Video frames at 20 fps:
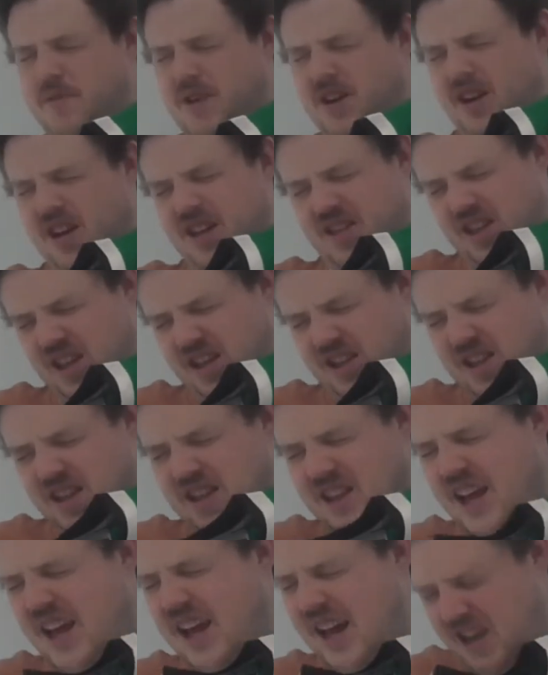but I think
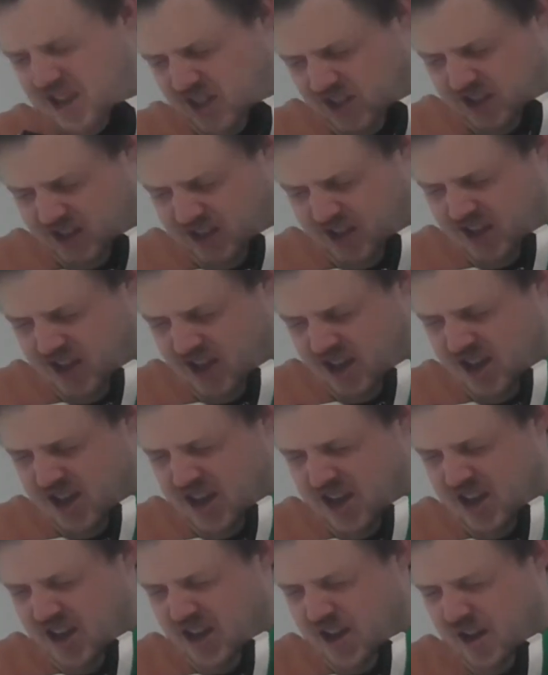that there has
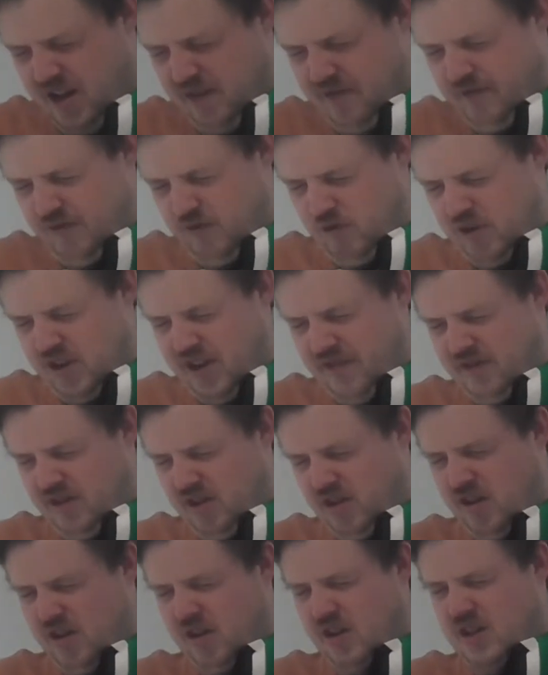a four-leaf
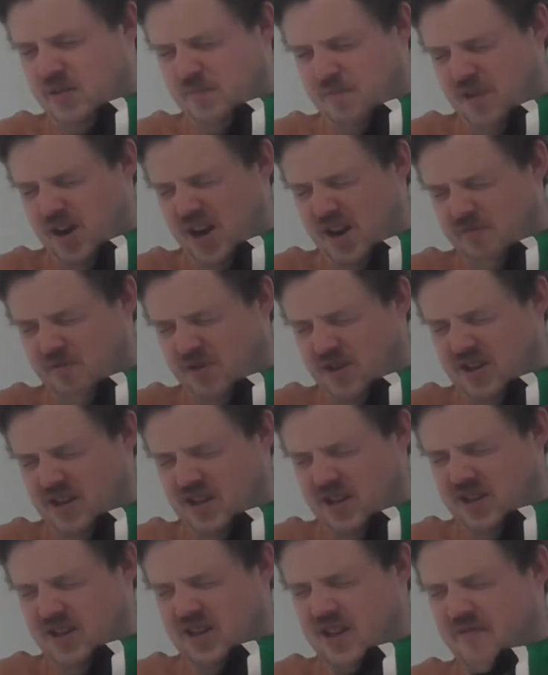clover. At least mine one
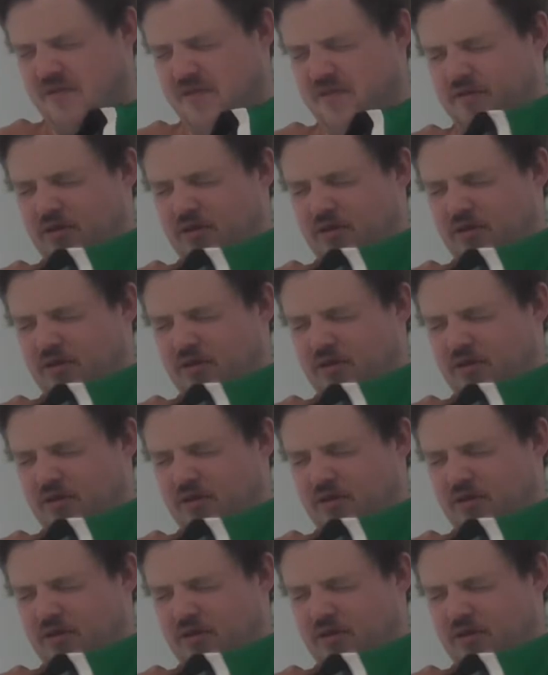does have a